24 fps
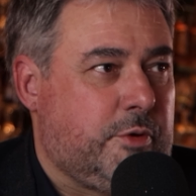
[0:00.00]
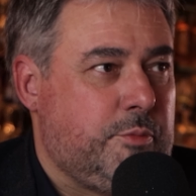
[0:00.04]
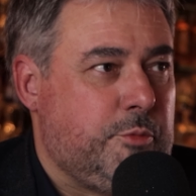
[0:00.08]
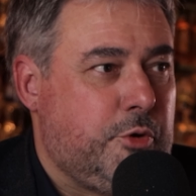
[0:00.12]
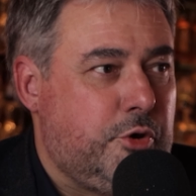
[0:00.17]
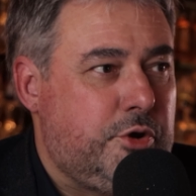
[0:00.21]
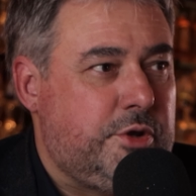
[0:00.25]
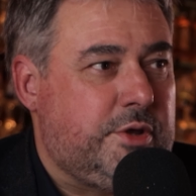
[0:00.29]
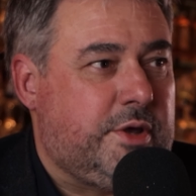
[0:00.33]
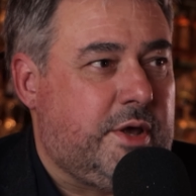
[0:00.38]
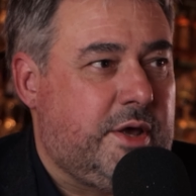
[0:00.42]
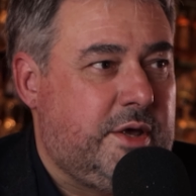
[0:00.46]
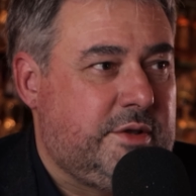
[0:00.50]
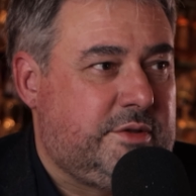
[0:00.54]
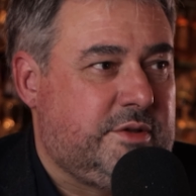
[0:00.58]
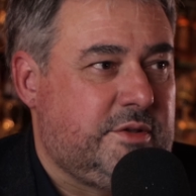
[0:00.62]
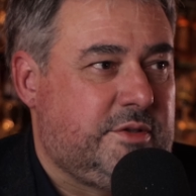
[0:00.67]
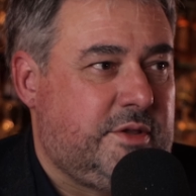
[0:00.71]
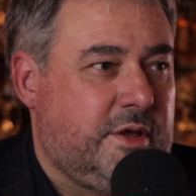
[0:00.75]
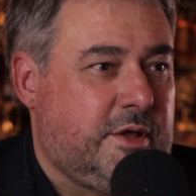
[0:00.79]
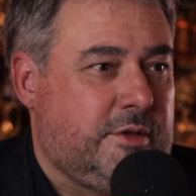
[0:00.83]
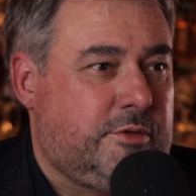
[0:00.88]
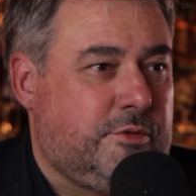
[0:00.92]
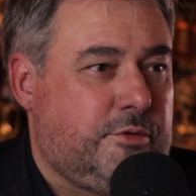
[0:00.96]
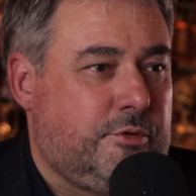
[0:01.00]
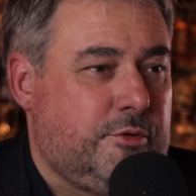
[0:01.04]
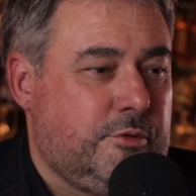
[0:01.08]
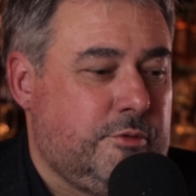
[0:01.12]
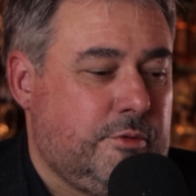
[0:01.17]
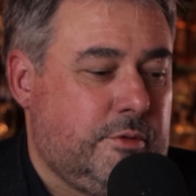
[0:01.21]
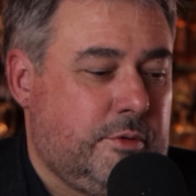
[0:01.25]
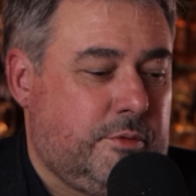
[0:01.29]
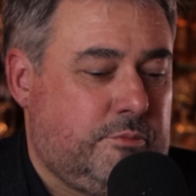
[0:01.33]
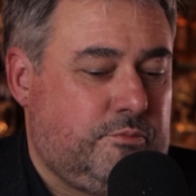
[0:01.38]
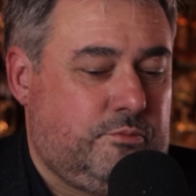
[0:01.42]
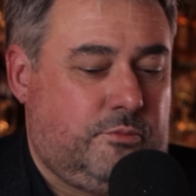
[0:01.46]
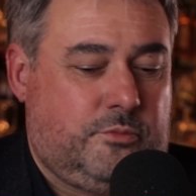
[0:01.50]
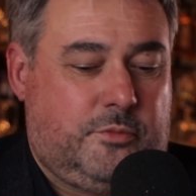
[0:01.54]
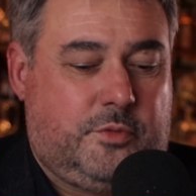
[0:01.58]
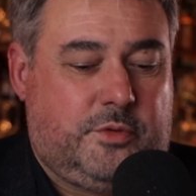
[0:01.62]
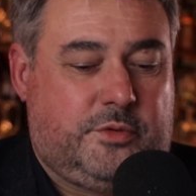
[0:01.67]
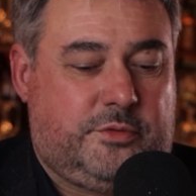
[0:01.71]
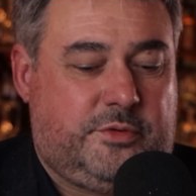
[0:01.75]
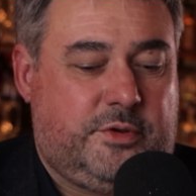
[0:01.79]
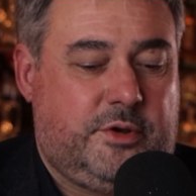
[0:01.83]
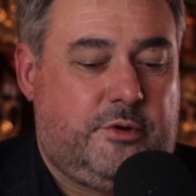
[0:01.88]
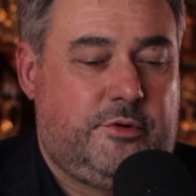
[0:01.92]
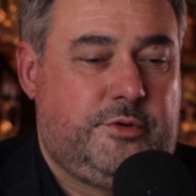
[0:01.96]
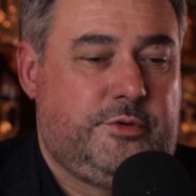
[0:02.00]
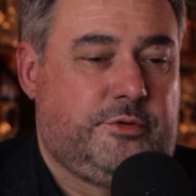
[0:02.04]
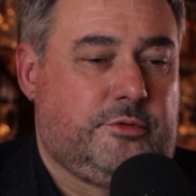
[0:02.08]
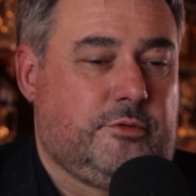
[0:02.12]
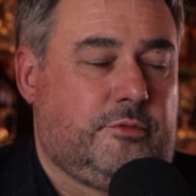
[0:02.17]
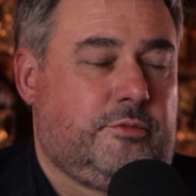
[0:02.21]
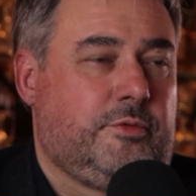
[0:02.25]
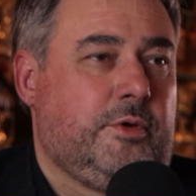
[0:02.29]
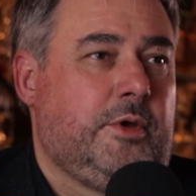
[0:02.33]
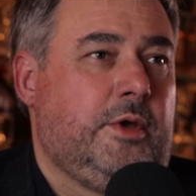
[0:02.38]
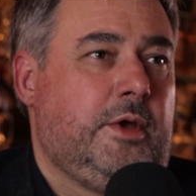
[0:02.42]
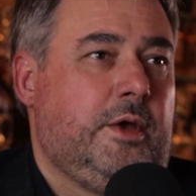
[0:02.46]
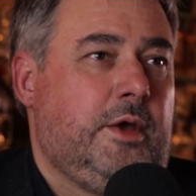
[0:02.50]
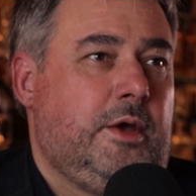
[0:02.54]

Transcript: communicated that through a series of